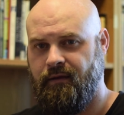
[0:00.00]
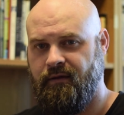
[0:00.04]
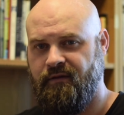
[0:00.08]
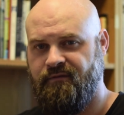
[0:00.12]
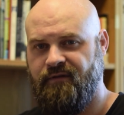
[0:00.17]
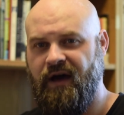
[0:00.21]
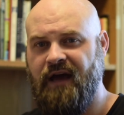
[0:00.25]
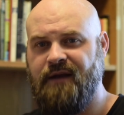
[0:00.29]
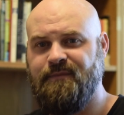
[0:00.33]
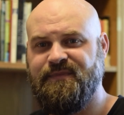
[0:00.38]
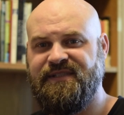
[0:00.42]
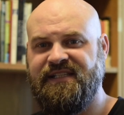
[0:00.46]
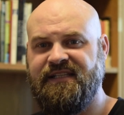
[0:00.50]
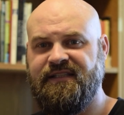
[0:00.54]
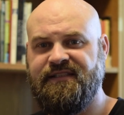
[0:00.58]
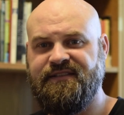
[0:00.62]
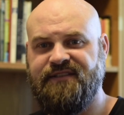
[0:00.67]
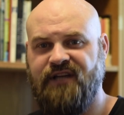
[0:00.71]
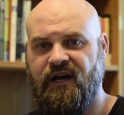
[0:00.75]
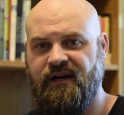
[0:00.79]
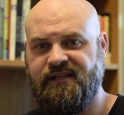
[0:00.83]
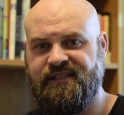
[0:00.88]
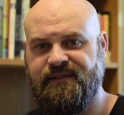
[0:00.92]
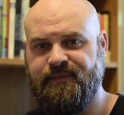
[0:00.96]
Vadim Zeland
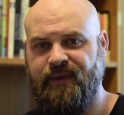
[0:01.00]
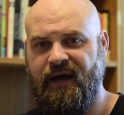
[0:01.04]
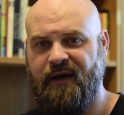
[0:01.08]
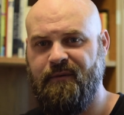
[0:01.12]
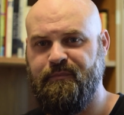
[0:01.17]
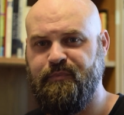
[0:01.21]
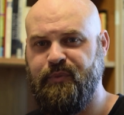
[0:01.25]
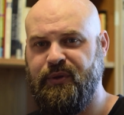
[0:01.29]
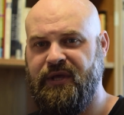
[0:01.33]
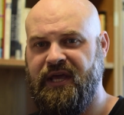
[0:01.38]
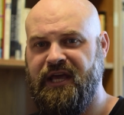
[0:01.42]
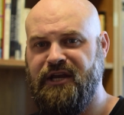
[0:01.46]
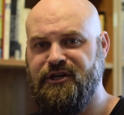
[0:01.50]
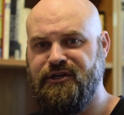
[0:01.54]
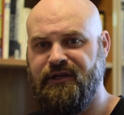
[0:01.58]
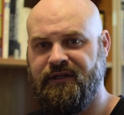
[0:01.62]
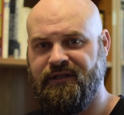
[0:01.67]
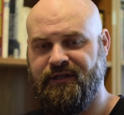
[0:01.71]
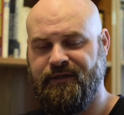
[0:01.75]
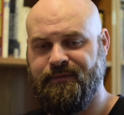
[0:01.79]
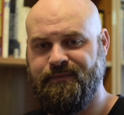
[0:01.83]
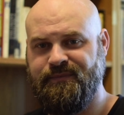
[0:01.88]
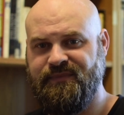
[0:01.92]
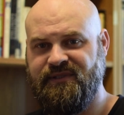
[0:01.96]
talks about
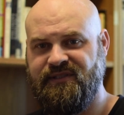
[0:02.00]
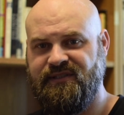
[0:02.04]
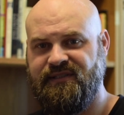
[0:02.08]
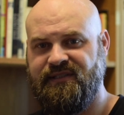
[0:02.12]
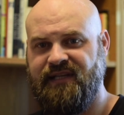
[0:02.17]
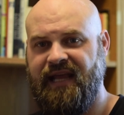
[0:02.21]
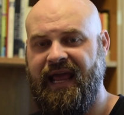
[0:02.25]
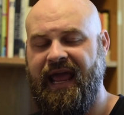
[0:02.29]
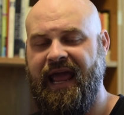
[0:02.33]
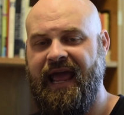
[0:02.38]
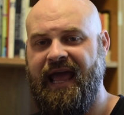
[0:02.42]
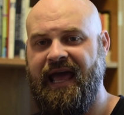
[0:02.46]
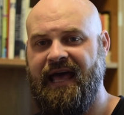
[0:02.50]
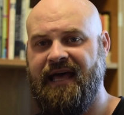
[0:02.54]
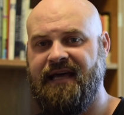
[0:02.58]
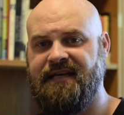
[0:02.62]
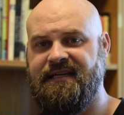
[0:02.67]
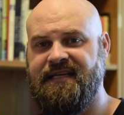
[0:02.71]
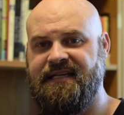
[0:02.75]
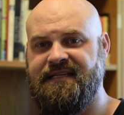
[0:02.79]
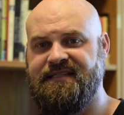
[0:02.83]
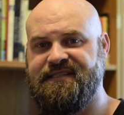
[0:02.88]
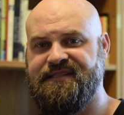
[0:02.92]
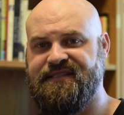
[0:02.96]
pendulums,
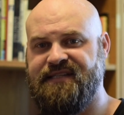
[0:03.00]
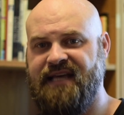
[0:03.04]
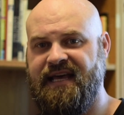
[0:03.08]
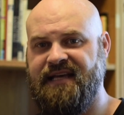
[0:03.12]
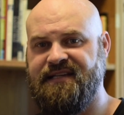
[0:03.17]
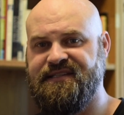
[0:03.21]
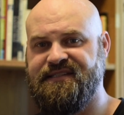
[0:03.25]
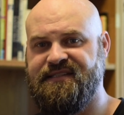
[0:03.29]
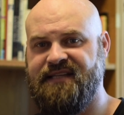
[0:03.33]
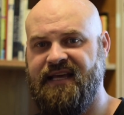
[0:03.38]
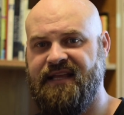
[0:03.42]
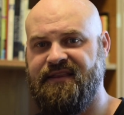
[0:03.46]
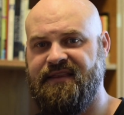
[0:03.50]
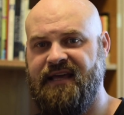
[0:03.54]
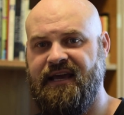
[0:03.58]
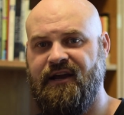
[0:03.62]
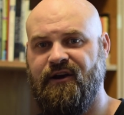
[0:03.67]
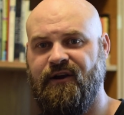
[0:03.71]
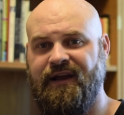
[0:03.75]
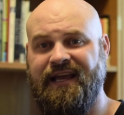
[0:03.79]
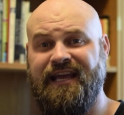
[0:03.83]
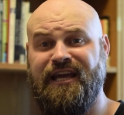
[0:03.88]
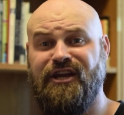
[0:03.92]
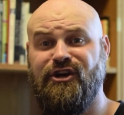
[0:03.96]
and he says that they
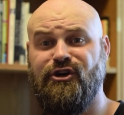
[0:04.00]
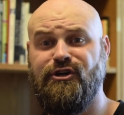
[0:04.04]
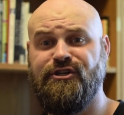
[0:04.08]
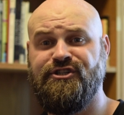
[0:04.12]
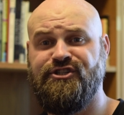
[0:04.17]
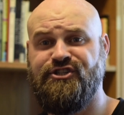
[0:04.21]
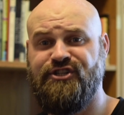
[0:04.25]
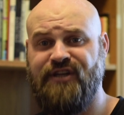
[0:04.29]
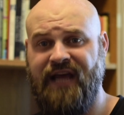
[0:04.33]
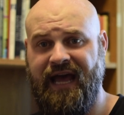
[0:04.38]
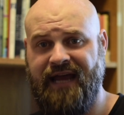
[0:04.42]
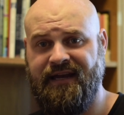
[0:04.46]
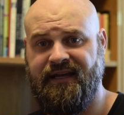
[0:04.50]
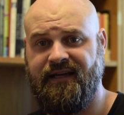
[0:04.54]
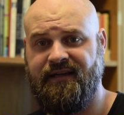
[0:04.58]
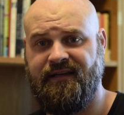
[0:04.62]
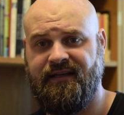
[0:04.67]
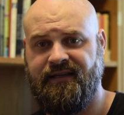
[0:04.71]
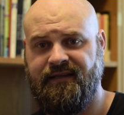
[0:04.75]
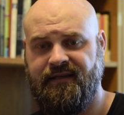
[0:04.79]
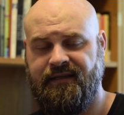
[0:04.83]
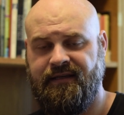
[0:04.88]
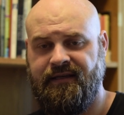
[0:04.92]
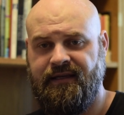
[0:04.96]
are
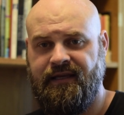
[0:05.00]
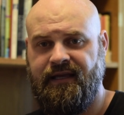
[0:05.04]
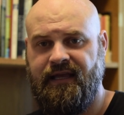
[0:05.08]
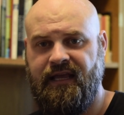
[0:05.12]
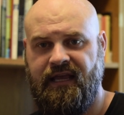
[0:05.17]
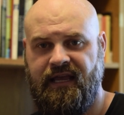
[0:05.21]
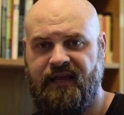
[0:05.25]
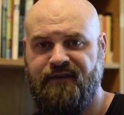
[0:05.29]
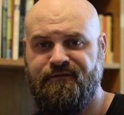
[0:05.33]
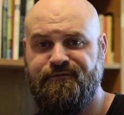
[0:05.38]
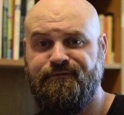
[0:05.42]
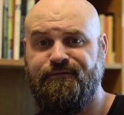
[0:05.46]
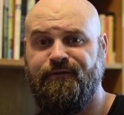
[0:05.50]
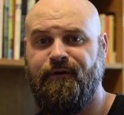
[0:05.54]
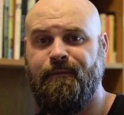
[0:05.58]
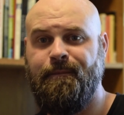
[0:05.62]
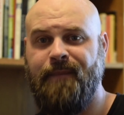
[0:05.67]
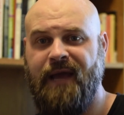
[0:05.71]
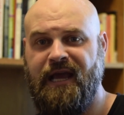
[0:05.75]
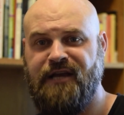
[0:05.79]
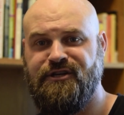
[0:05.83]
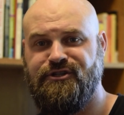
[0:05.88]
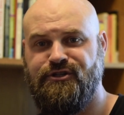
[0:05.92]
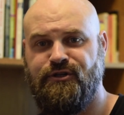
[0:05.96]
energetic
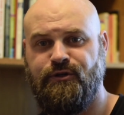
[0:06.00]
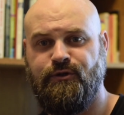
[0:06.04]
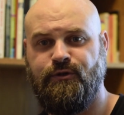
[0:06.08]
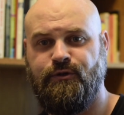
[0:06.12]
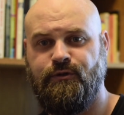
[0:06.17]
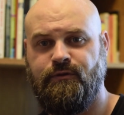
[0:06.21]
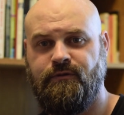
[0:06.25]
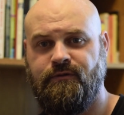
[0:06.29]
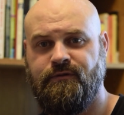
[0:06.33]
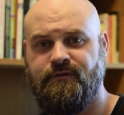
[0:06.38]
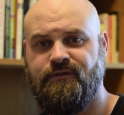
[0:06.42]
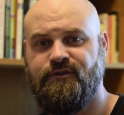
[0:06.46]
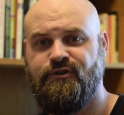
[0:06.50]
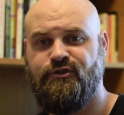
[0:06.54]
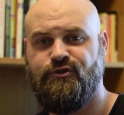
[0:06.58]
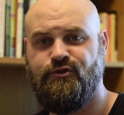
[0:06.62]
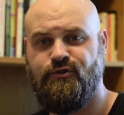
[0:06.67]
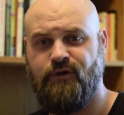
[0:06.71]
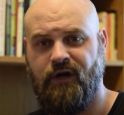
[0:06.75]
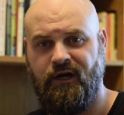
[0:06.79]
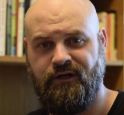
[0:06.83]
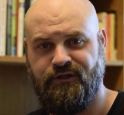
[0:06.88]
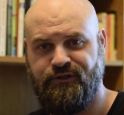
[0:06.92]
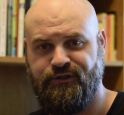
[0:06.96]
informational
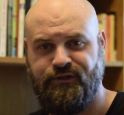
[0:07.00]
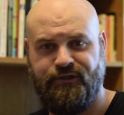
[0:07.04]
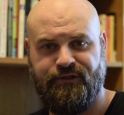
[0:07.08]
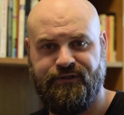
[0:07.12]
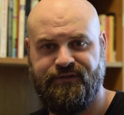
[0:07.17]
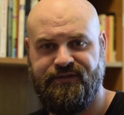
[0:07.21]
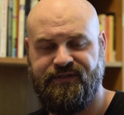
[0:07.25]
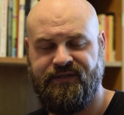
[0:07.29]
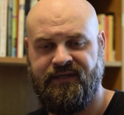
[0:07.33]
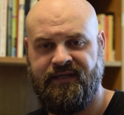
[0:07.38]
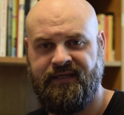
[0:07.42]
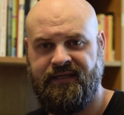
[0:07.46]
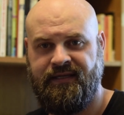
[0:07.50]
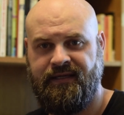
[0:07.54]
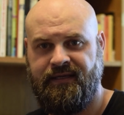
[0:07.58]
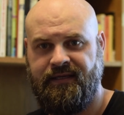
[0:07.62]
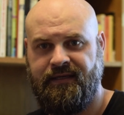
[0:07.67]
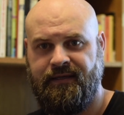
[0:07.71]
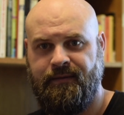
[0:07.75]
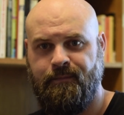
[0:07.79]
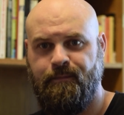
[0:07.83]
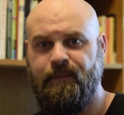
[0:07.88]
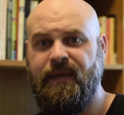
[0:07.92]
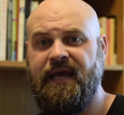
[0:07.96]
structures.
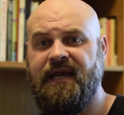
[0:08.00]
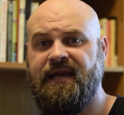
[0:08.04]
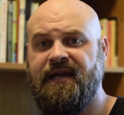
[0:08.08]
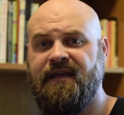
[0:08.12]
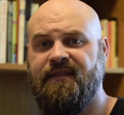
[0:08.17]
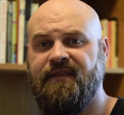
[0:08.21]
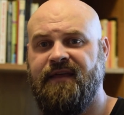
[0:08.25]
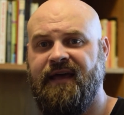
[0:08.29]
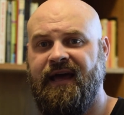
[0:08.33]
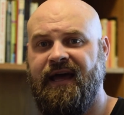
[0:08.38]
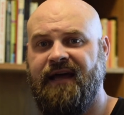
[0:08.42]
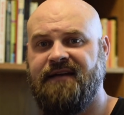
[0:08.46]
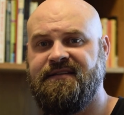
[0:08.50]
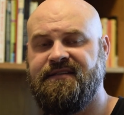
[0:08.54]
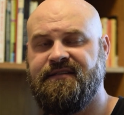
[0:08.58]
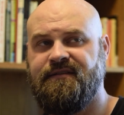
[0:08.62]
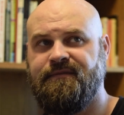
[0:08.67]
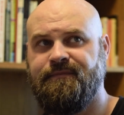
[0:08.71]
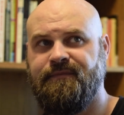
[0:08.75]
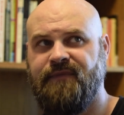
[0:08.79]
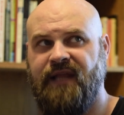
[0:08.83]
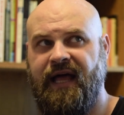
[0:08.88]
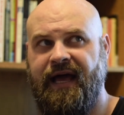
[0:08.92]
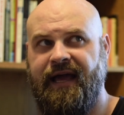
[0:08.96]
Meaning that,
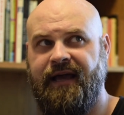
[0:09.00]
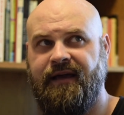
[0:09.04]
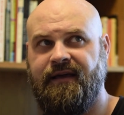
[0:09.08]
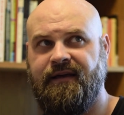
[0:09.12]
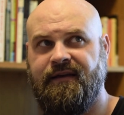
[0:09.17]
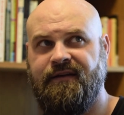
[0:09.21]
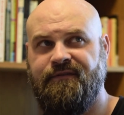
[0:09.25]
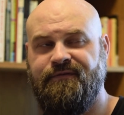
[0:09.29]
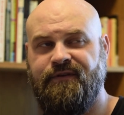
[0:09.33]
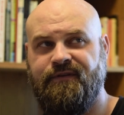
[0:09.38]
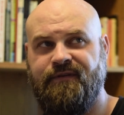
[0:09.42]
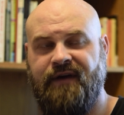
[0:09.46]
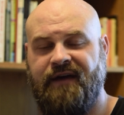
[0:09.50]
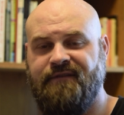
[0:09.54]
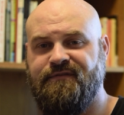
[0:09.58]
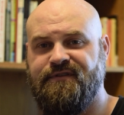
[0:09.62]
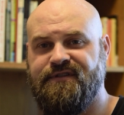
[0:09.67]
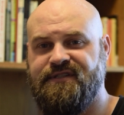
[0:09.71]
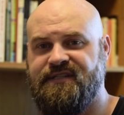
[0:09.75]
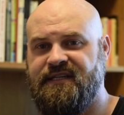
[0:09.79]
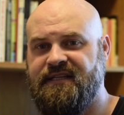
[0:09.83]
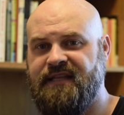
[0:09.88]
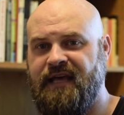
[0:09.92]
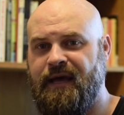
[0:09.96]
like, if you've ever
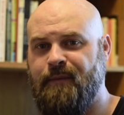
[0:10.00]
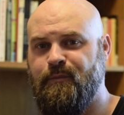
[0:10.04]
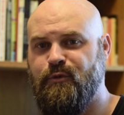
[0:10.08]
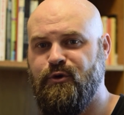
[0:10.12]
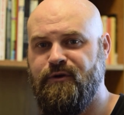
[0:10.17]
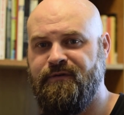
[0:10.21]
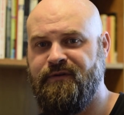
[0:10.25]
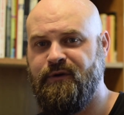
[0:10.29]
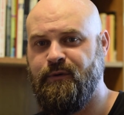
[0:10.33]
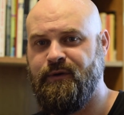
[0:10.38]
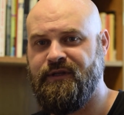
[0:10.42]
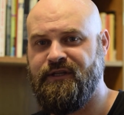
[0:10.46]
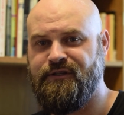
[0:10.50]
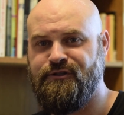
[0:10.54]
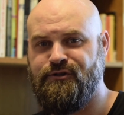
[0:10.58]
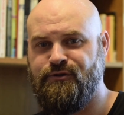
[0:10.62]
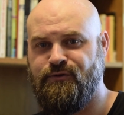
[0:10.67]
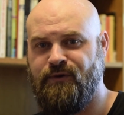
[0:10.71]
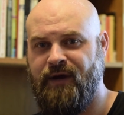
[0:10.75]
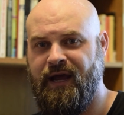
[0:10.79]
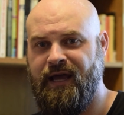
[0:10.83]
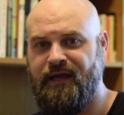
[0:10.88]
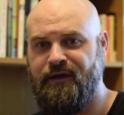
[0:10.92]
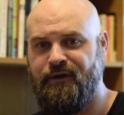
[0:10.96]
seen that movie with
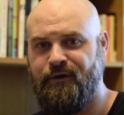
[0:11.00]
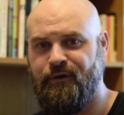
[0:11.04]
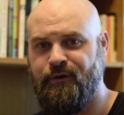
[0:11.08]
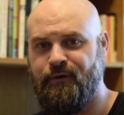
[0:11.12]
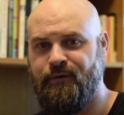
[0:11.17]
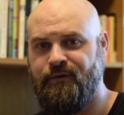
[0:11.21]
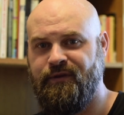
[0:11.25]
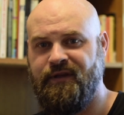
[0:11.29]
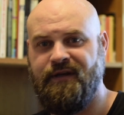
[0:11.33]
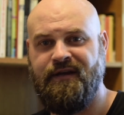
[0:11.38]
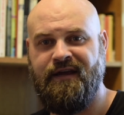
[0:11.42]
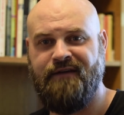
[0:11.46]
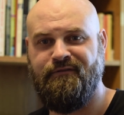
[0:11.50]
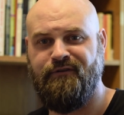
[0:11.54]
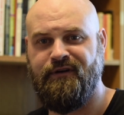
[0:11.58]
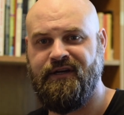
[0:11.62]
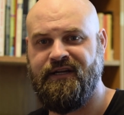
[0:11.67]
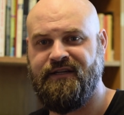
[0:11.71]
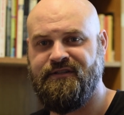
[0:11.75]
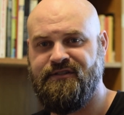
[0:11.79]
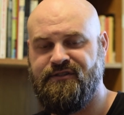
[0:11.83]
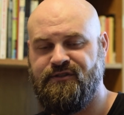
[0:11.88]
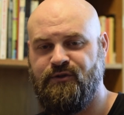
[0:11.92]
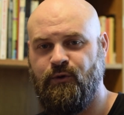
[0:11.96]
Atreyu, The
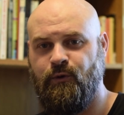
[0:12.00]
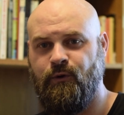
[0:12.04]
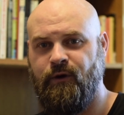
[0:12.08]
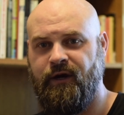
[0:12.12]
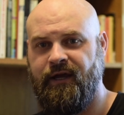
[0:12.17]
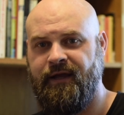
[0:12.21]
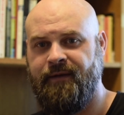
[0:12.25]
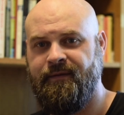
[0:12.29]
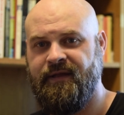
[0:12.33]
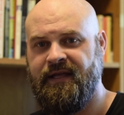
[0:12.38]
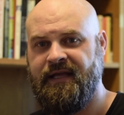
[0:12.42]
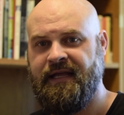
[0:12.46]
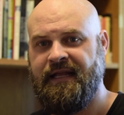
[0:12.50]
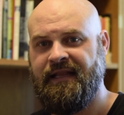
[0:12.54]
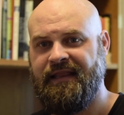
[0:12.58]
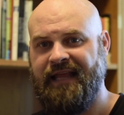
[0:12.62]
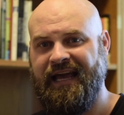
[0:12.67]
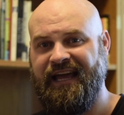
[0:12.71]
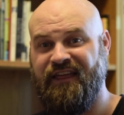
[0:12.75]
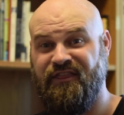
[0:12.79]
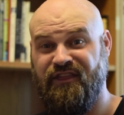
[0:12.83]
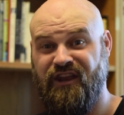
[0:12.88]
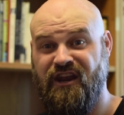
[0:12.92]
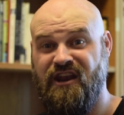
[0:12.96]
Neverending Story,
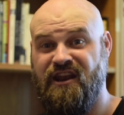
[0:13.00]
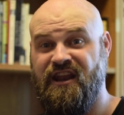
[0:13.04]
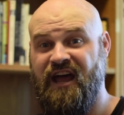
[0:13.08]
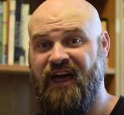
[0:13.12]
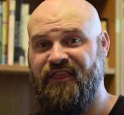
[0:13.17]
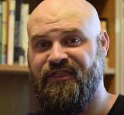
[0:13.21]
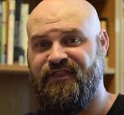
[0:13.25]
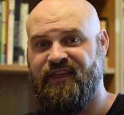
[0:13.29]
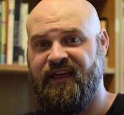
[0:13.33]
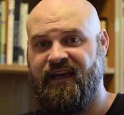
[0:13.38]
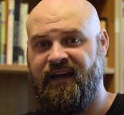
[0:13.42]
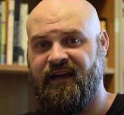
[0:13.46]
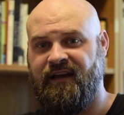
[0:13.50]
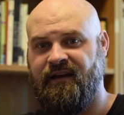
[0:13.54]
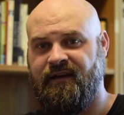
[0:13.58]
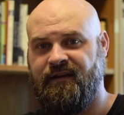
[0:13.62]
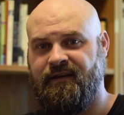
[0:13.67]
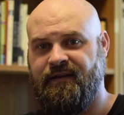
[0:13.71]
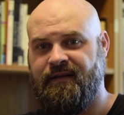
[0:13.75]
like the nothing